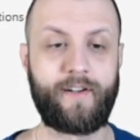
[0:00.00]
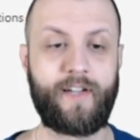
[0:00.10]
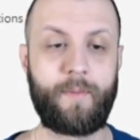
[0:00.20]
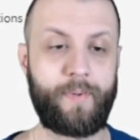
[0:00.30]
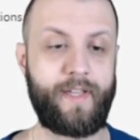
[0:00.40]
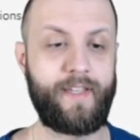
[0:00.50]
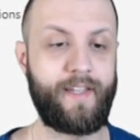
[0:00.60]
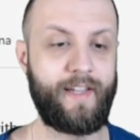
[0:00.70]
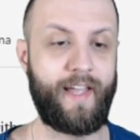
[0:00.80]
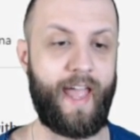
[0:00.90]
company,
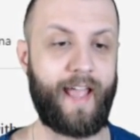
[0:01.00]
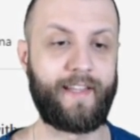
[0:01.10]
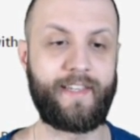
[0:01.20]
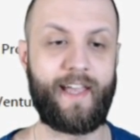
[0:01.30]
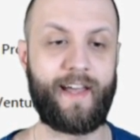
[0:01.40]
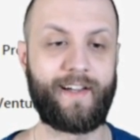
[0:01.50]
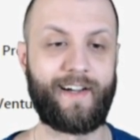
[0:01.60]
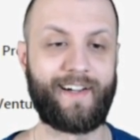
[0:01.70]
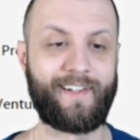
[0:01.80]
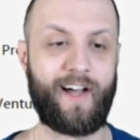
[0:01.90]
and then he had
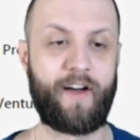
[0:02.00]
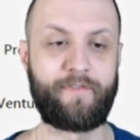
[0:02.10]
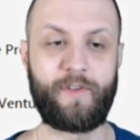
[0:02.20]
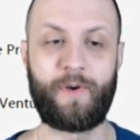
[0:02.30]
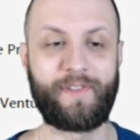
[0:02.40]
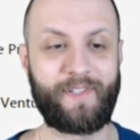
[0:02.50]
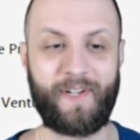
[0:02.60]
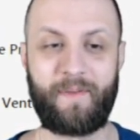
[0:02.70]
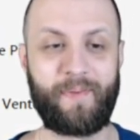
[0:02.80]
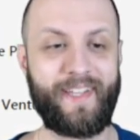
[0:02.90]
a few other
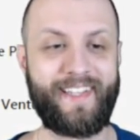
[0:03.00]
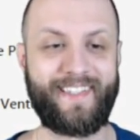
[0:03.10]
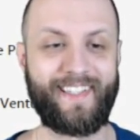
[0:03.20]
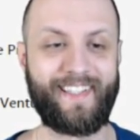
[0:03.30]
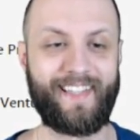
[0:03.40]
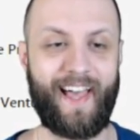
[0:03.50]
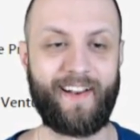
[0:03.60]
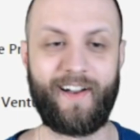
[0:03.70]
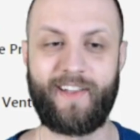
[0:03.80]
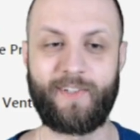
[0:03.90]
companies
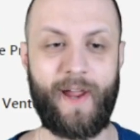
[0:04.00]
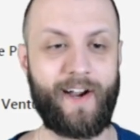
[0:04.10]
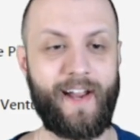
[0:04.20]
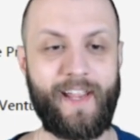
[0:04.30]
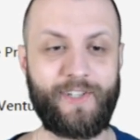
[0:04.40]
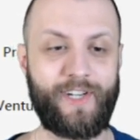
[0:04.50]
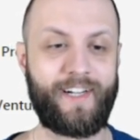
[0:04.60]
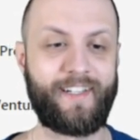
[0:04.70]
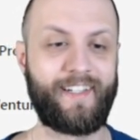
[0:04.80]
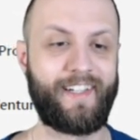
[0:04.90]
that so
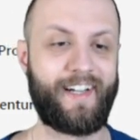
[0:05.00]
AirAsia,